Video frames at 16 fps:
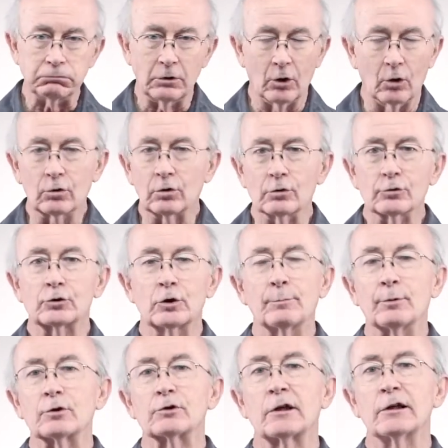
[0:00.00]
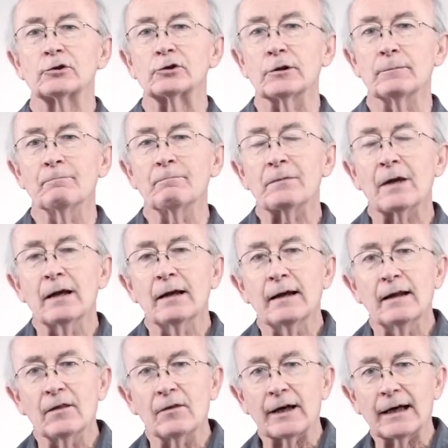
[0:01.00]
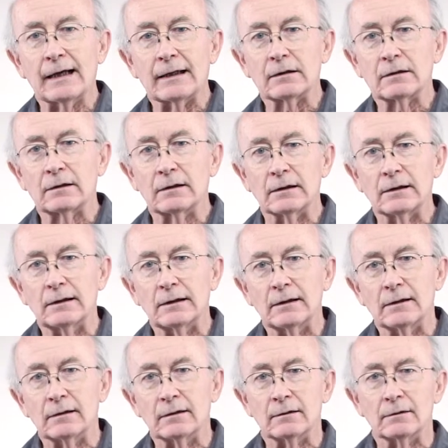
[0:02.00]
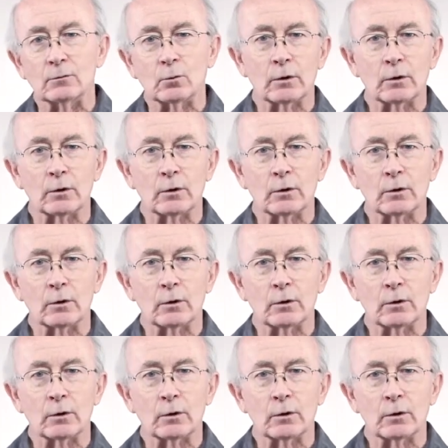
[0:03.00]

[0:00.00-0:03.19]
local superstition that uh,